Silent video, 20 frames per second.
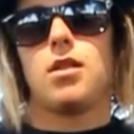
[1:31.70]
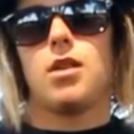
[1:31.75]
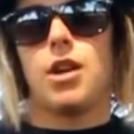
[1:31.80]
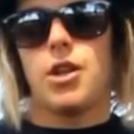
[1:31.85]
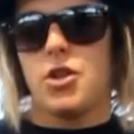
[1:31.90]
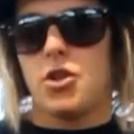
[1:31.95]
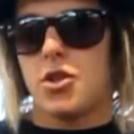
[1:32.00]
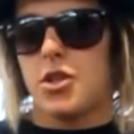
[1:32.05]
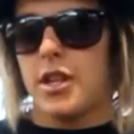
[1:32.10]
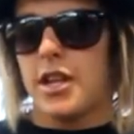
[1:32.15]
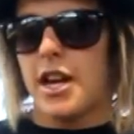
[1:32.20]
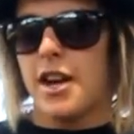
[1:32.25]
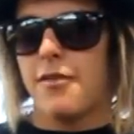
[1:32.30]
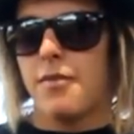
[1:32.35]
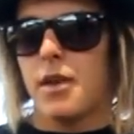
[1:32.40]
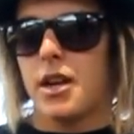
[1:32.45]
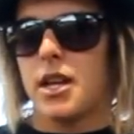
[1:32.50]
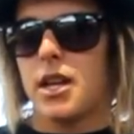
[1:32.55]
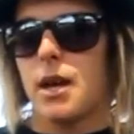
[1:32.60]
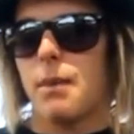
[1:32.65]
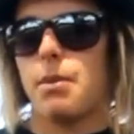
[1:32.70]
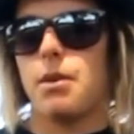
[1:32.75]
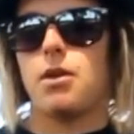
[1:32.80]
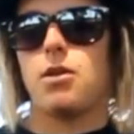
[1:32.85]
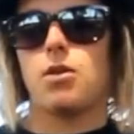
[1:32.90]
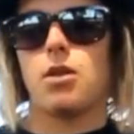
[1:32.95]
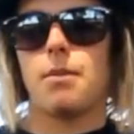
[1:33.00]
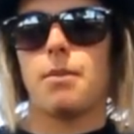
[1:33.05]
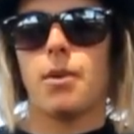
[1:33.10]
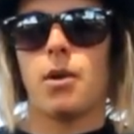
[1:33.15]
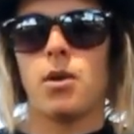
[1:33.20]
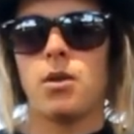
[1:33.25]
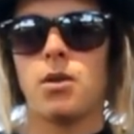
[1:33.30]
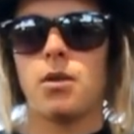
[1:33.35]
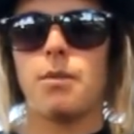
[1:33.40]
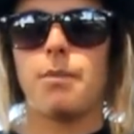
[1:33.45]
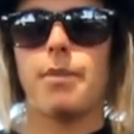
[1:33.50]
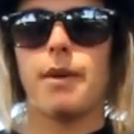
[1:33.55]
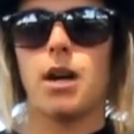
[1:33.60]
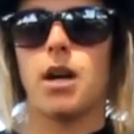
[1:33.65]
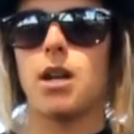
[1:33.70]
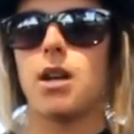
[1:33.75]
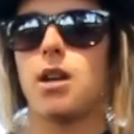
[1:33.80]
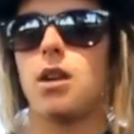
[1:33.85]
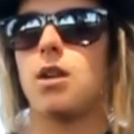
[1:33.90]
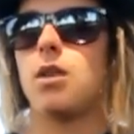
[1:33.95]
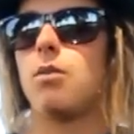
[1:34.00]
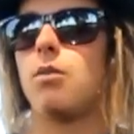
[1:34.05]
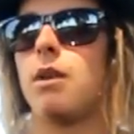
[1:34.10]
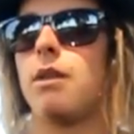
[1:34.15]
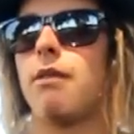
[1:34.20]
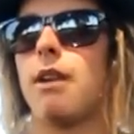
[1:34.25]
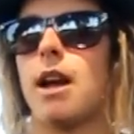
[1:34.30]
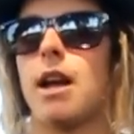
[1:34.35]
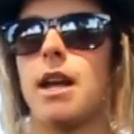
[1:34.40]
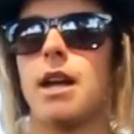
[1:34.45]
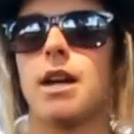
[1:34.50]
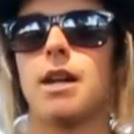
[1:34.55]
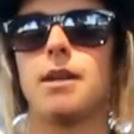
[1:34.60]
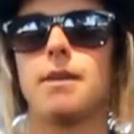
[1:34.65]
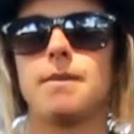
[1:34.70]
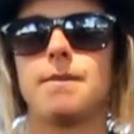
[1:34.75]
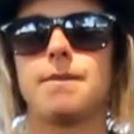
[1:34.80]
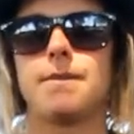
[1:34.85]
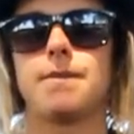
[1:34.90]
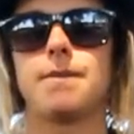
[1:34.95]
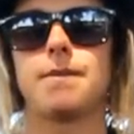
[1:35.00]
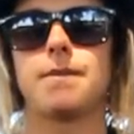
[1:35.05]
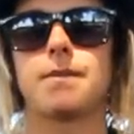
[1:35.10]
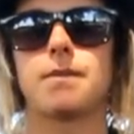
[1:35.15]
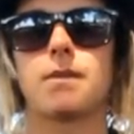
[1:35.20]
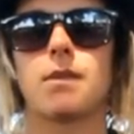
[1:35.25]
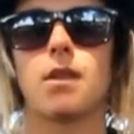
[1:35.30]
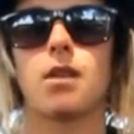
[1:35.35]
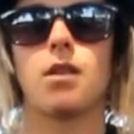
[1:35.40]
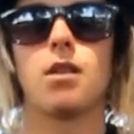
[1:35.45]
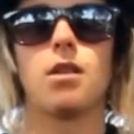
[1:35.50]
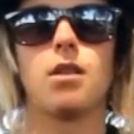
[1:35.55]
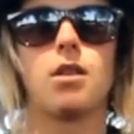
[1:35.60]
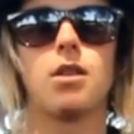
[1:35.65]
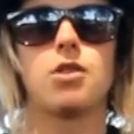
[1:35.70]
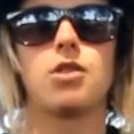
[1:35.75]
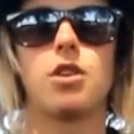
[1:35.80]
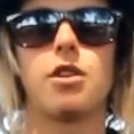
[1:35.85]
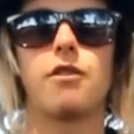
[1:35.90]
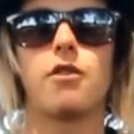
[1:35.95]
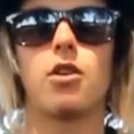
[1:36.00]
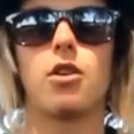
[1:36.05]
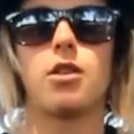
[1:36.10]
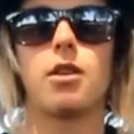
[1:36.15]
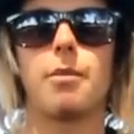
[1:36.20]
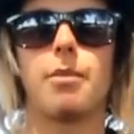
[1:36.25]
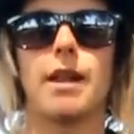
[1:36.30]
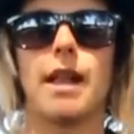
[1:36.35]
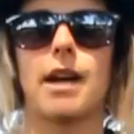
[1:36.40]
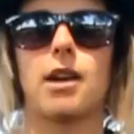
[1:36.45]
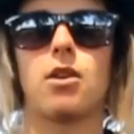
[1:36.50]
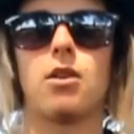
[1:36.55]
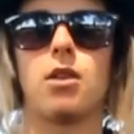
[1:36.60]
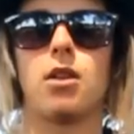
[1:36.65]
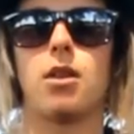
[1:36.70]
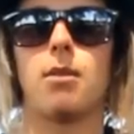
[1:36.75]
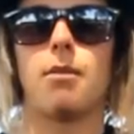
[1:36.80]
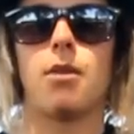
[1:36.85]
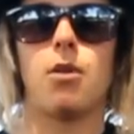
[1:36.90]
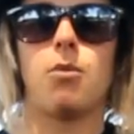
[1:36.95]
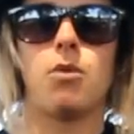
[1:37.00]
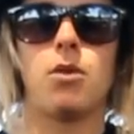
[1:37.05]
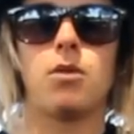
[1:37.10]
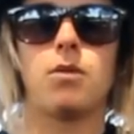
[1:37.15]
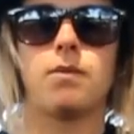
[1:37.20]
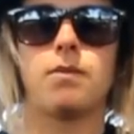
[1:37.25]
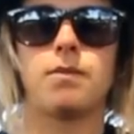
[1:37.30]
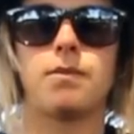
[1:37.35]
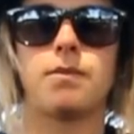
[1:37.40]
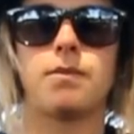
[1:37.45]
I usually have my Gepard grip on, but we ran out so I've got the black on at the moment